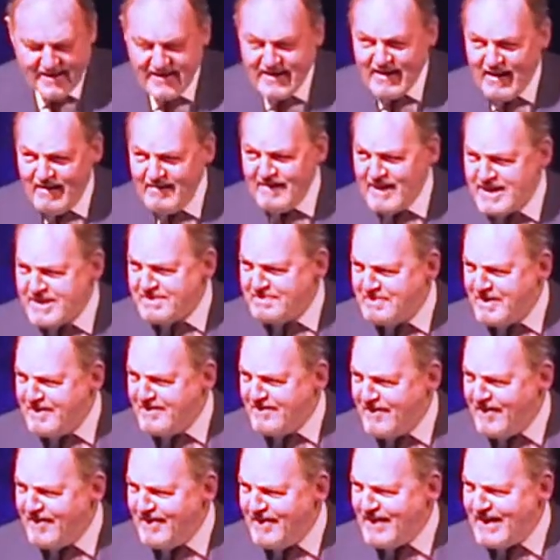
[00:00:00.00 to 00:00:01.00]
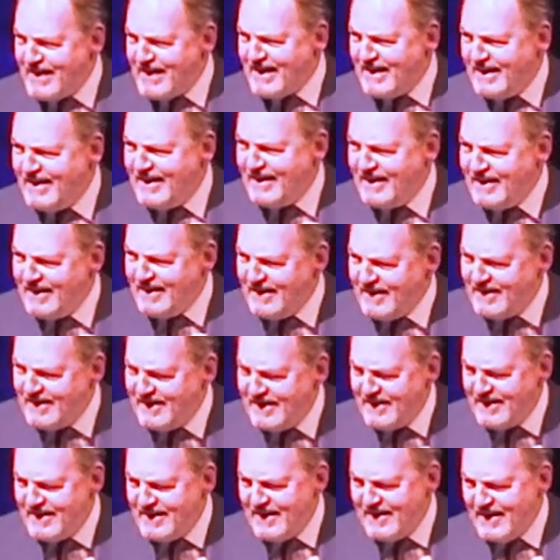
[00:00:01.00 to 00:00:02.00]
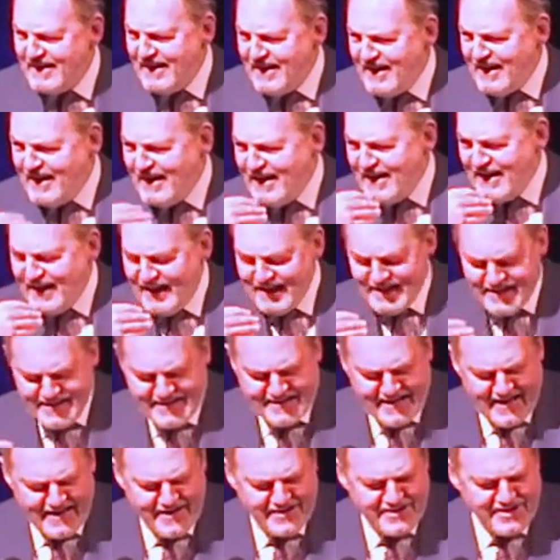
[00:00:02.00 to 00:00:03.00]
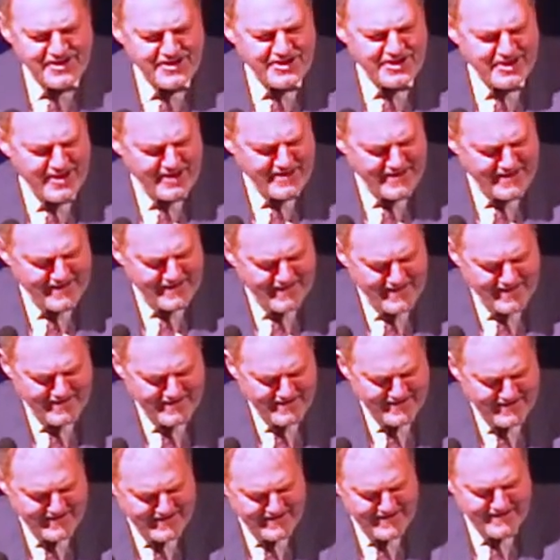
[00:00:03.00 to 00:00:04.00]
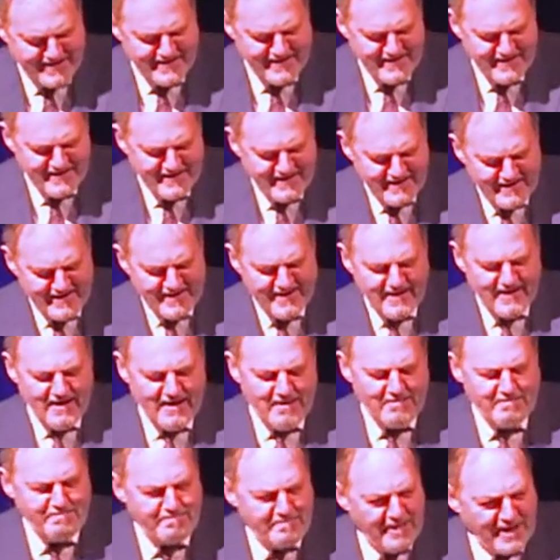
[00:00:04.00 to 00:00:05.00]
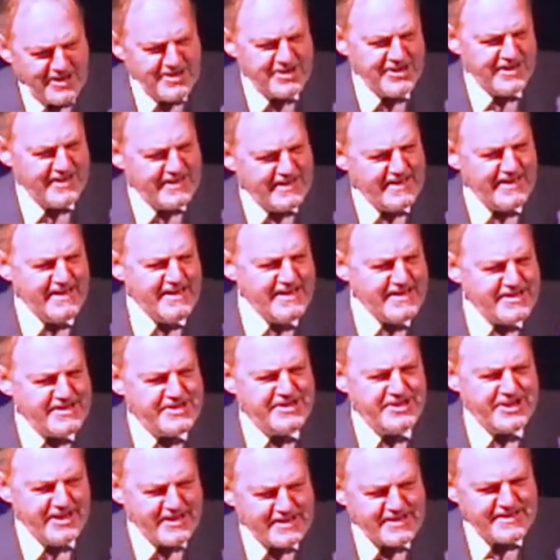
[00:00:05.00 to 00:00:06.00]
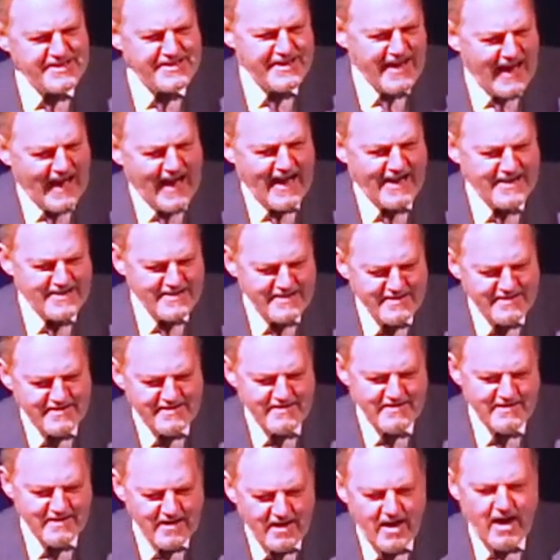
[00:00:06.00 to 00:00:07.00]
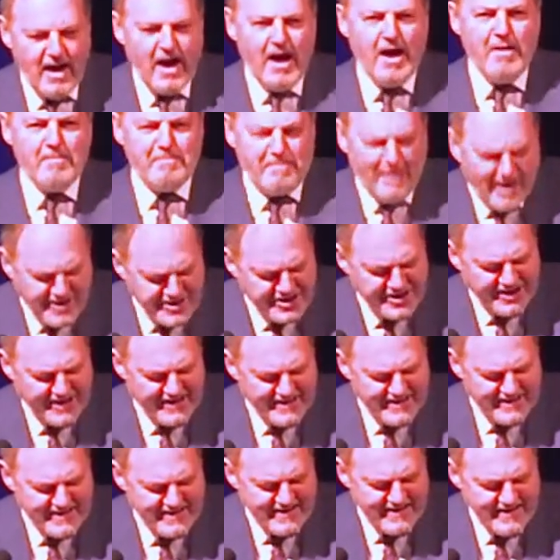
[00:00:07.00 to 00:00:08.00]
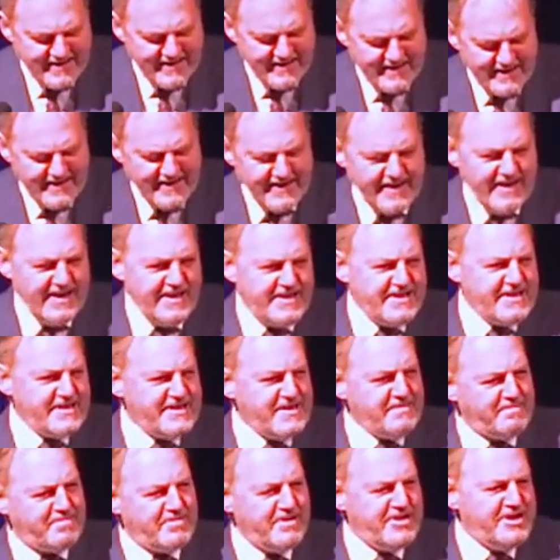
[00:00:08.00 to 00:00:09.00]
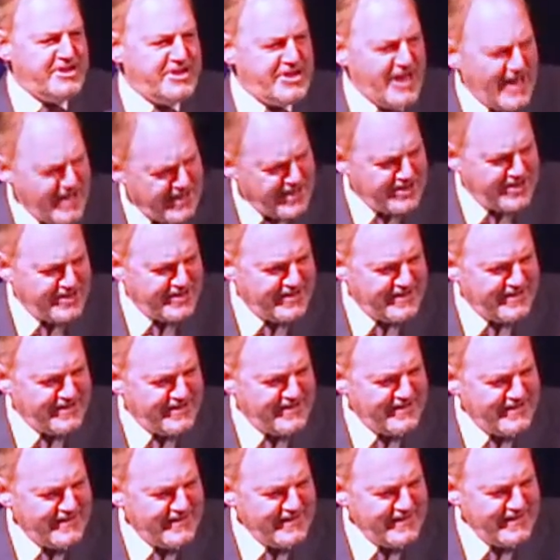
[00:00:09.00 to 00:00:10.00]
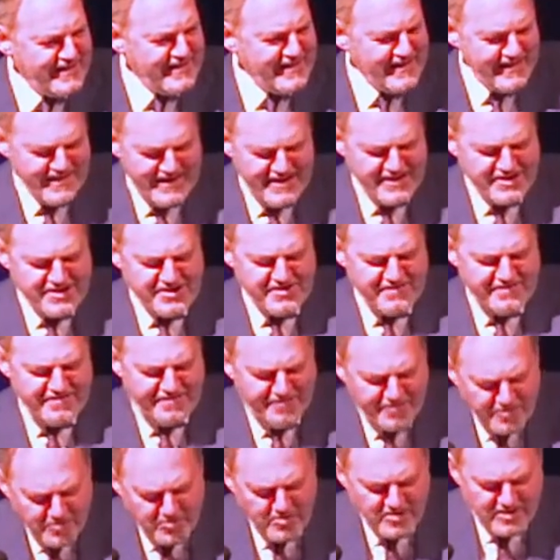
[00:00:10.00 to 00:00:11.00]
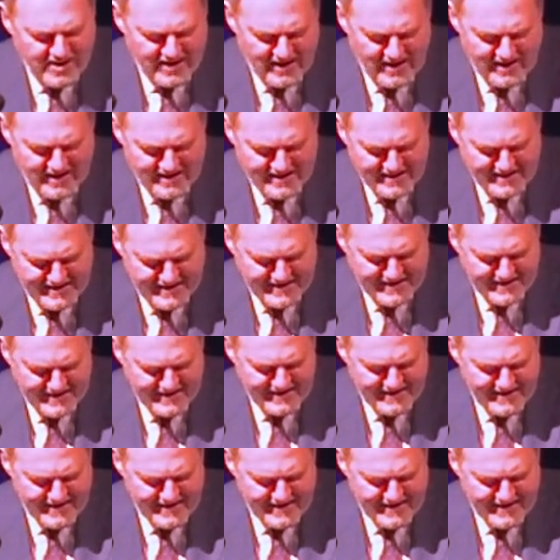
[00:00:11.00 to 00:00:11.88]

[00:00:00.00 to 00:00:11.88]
Now, let's be very clear. I can say this as a chartered accountant. A budget is just that, a budget. It is a projection. It's a forecast.